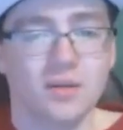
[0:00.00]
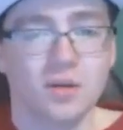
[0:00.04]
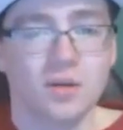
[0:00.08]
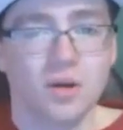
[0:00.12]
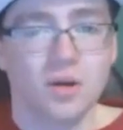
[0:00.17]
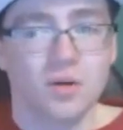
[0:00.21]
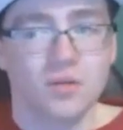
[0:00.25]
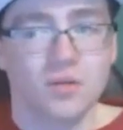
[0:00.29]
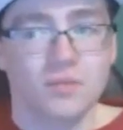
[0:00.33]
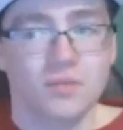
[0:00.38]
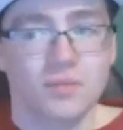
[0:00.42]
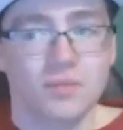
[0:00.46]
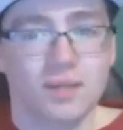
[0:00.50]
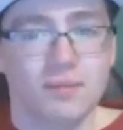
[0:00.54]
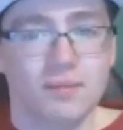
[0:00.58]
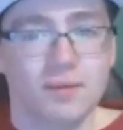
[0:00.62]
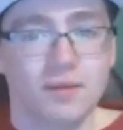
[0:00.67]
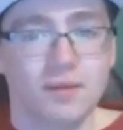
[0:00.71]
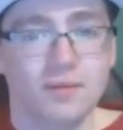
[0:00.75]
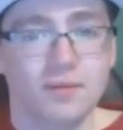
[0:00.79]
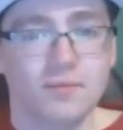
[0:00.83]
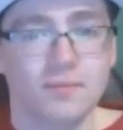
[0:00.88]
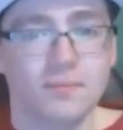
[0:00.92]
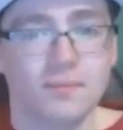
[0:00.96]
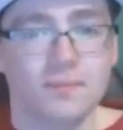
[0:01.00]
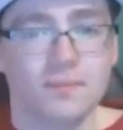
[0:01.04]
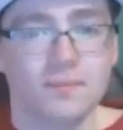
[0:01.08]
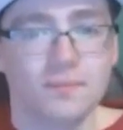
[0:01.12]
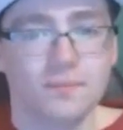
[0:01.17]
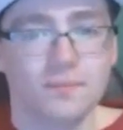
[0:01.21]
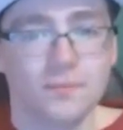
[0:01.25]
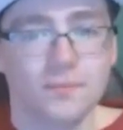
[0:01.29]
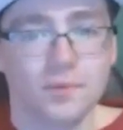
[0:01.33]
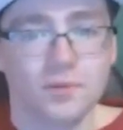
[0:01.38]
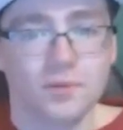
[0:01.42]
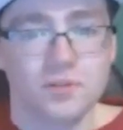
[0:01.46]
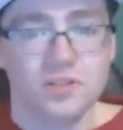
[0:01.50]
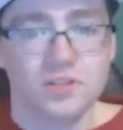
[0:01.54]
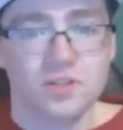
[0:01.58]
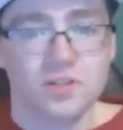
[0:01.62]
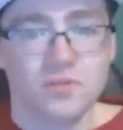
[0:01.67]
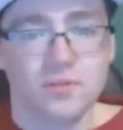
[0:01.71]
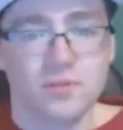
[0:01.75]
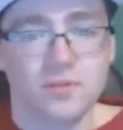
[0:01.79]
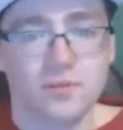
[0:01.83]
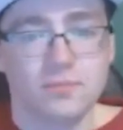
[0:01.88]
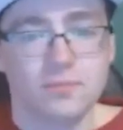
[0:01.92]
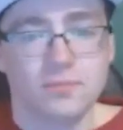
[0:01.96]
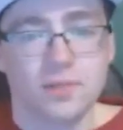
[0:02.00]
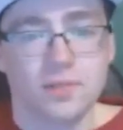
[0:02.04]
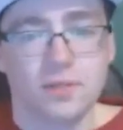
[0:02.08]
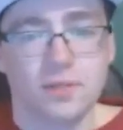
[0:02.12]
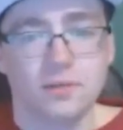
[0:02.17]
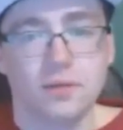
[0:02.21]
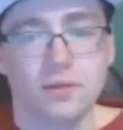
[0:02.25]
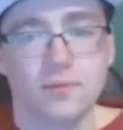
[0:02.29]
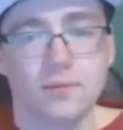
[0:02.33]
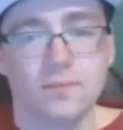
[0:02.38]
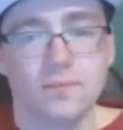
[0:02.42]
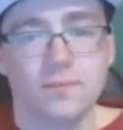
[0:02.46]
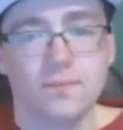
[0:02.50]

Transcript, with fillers: gold maybe, or silver, I don't know.